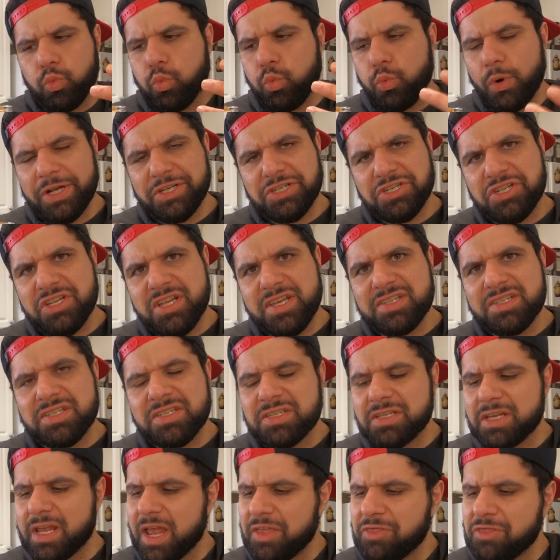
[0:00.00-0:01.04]
the
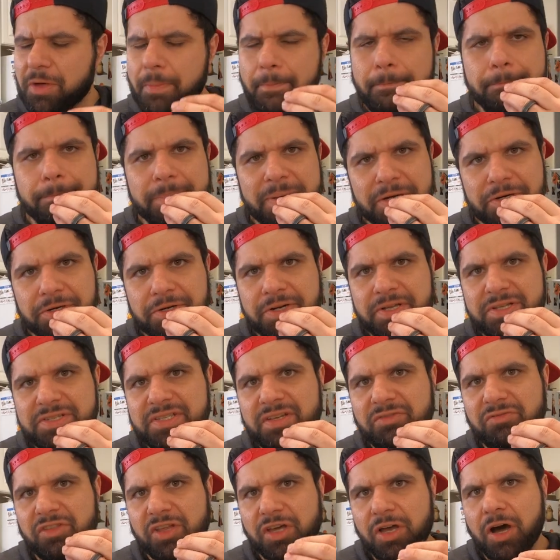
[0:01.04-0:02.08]
richness and the
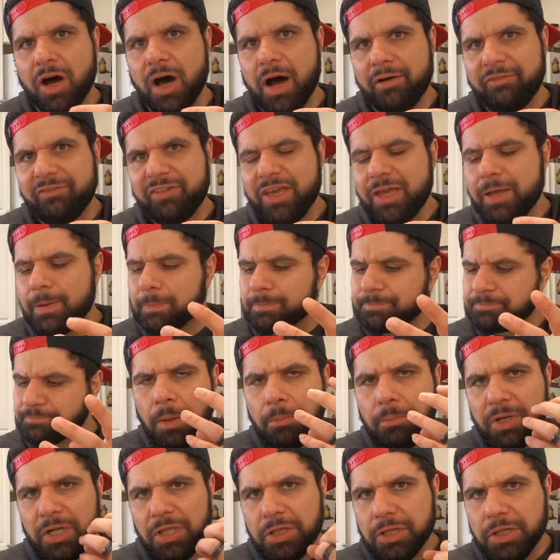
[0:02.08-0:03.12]
bitterness of the coffee,
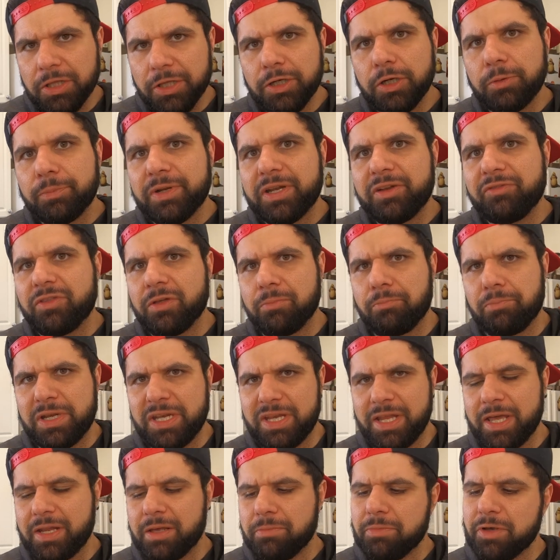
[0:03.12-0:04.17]
but a little bit of the
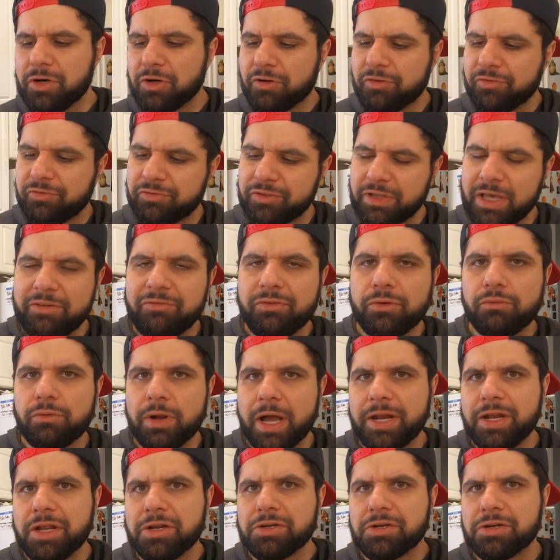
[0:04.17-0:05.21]
banana milk flavor
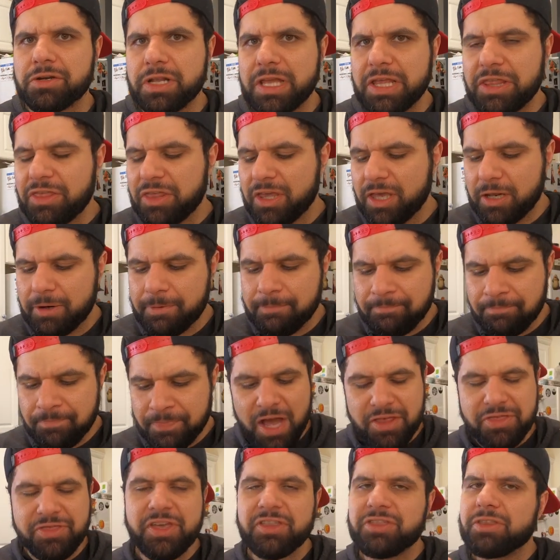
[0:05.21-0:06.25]
right underneath it.
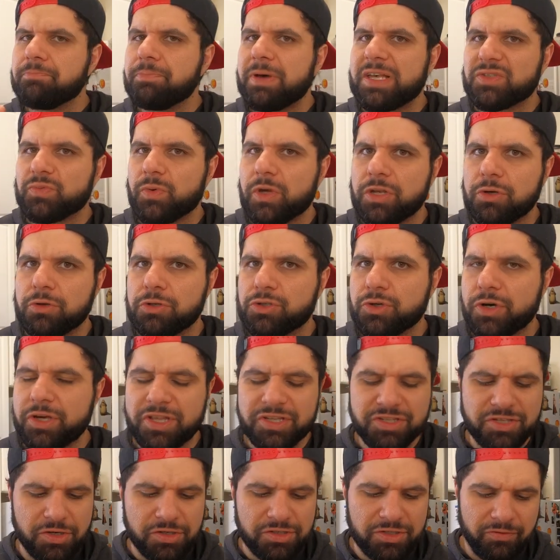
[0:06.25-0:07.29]
I think the best way to enjoy
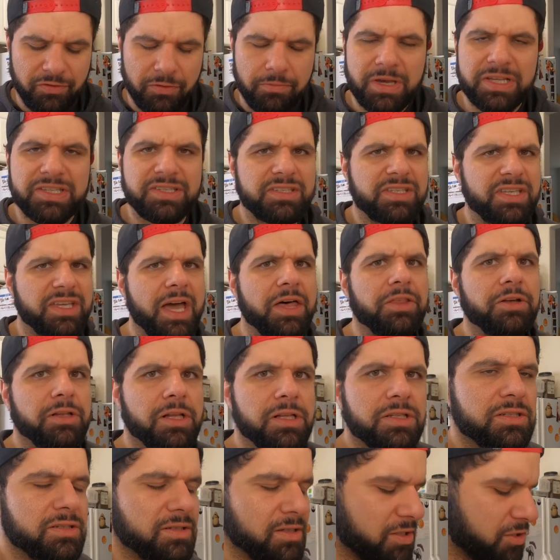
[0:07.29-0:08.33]
this, though, is if you mix it together.
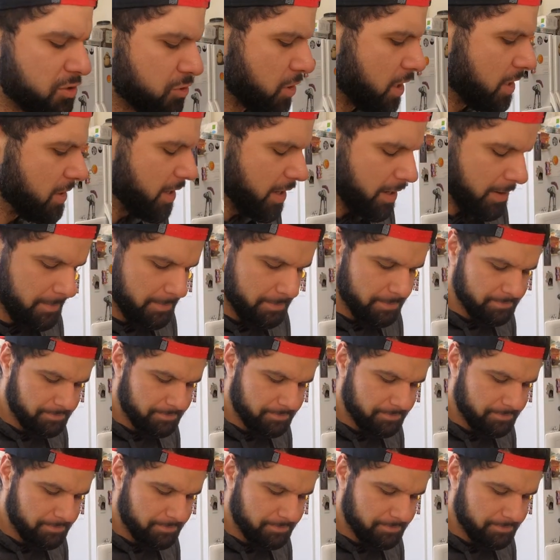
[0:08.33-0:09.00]
Let's try that.